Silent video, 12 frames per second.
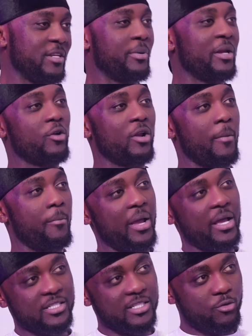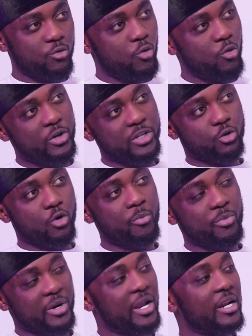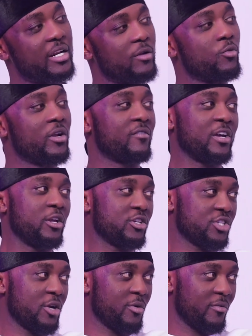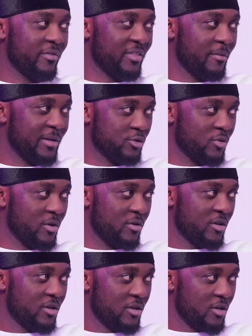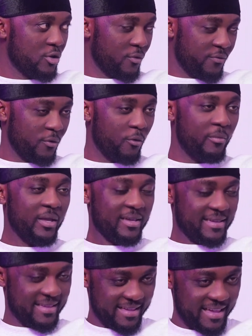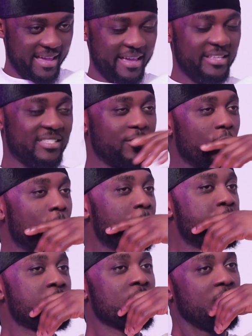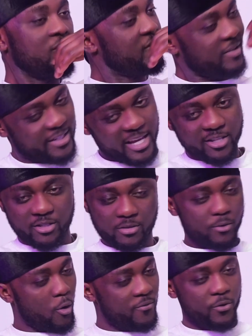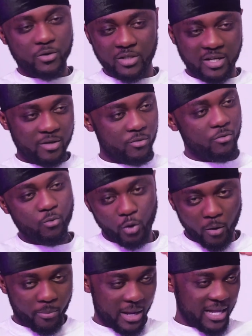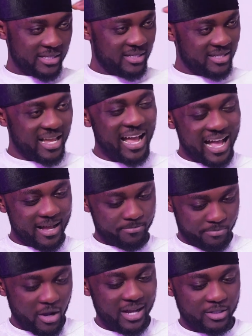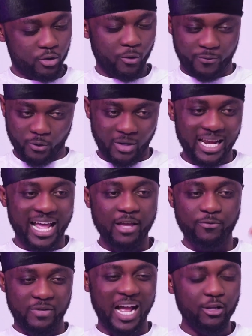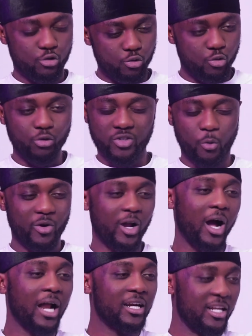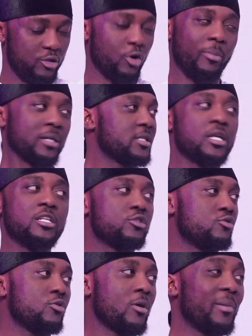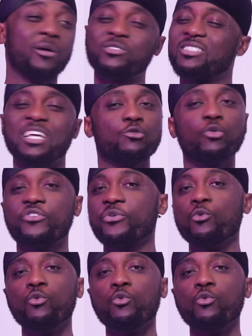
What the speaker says: depending on the person who is comprehending whatever you're sharing with them as well. You feel me? And you know, yes, obviously, with your past, there are parts of your life that you know, so regardless, your partner needs to know about it. And